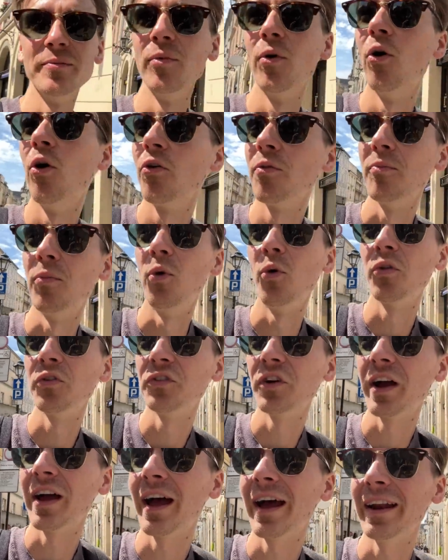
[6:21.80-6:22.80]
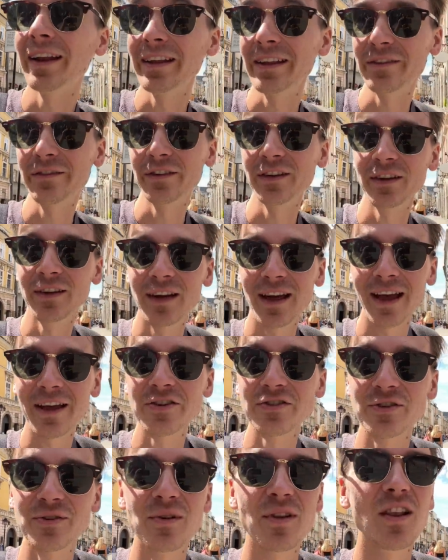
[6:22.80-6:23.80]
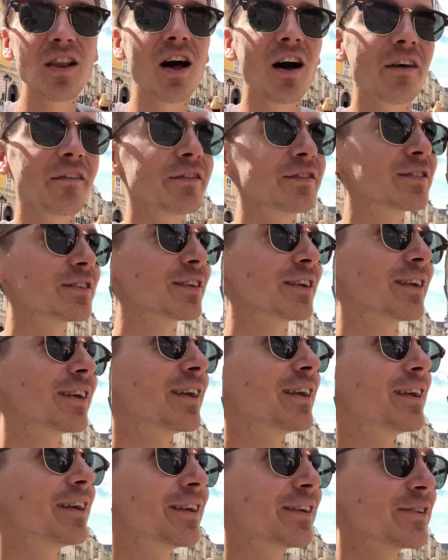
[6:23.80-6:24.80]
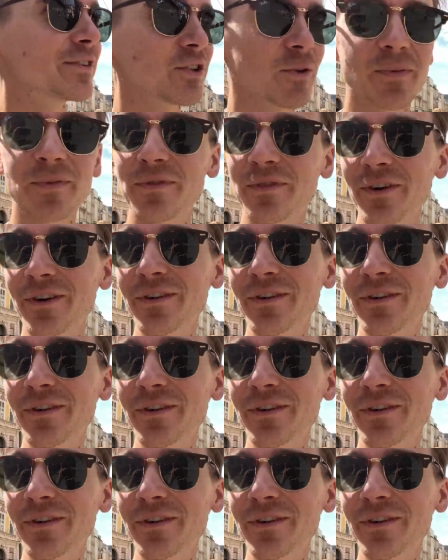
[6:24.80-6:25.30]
more, more than Diana even, Andrew loves stopping for